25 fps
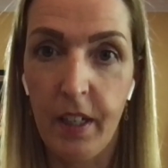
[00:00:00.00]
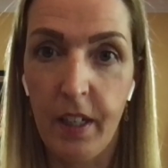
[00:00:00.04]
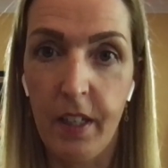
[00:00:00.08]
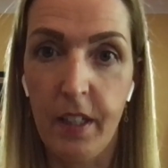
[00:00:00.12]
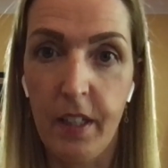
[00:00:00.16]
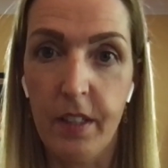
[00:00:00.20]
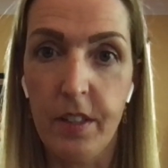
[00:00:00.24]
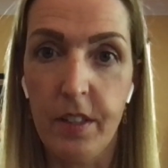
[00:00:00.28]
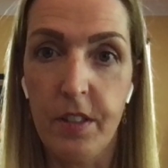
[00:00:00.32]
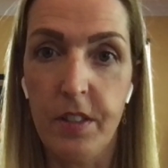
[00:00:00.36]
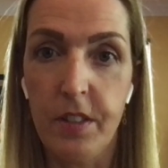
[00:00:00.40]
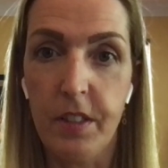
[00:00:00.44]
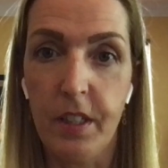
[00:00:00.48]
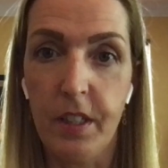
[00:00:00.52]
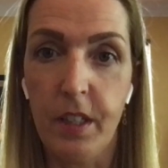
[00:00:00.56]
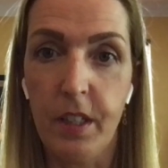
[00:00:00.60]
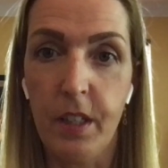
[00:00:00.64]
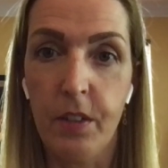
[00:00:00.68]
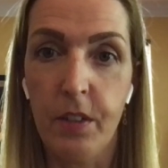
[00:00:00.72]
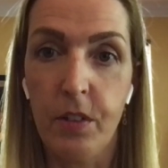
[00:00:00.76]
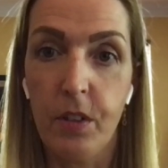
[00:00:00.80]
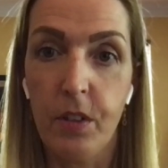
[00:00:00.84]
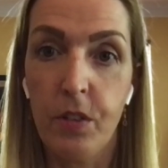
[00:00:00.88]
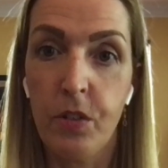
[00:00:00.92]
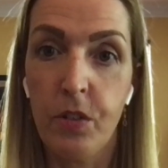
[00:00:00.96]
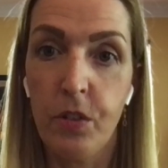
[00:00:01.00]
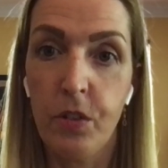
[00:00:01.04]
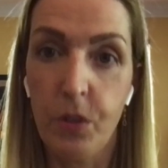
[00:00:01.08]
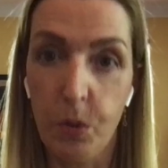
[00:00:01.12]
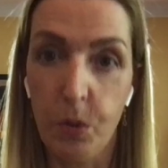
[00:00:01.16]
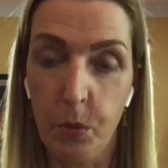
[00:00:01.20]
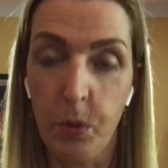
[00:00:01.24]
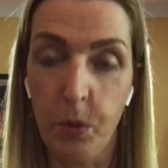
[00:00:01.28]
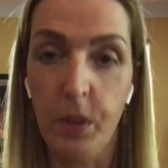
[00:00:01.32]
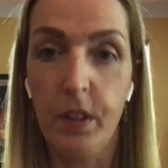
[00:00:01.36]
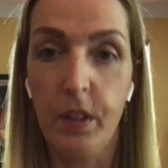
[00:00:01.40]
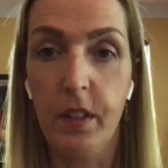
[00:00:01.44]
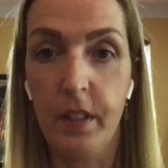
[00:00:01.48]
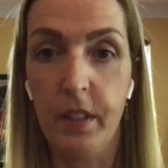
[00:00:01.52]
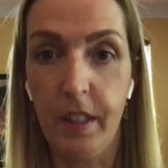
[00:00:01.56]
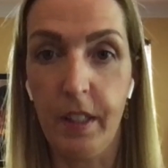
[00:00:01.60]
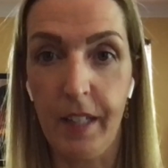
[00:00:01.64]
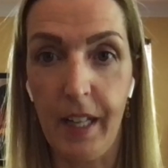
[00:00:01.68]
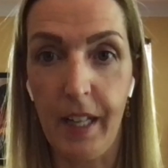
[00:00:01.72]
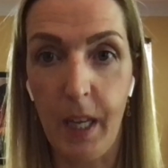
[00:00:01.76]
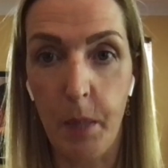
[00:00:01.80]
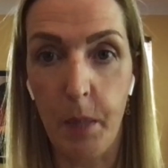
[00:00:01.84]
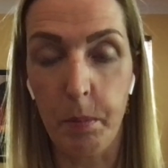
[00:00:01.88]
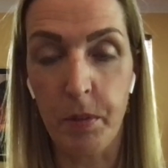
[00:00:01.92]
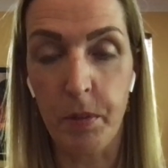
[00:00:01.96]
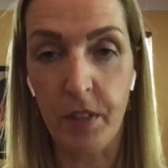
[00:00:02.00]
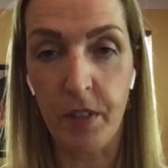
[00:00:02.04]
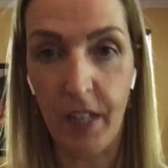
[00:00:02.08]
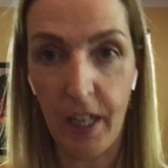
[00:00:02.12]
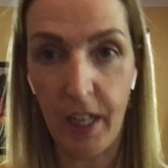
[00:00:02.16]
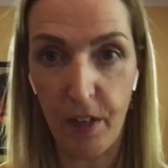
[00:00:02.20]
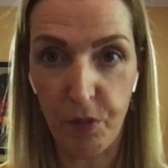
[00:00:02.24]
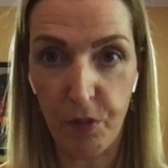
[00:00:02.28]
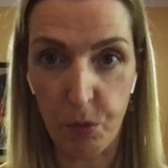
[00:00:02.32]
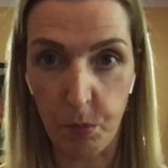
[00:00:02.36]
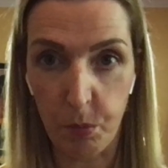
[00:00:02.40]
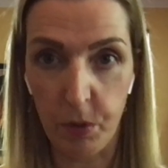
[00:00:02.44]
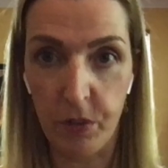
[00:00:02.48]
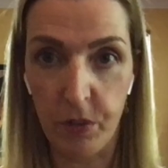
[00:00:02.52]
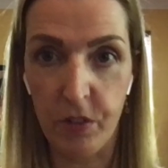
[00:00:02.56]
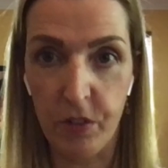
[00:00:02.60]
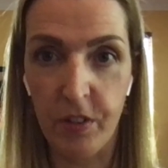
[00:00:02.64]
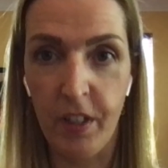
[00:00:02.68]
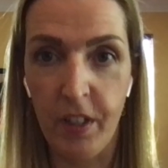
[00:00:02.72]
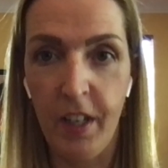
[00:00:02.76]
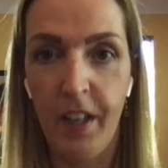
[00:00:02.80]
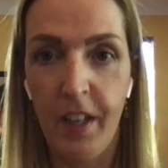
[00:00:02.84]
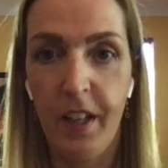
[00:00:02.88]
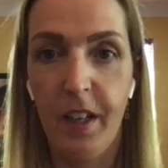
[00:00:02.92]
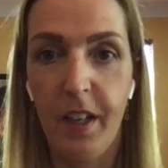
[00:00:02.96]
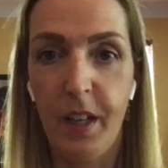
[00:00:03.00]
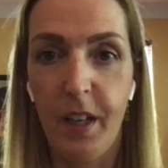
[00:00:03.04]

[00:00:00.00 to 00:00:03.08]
and sue the labs afterwards.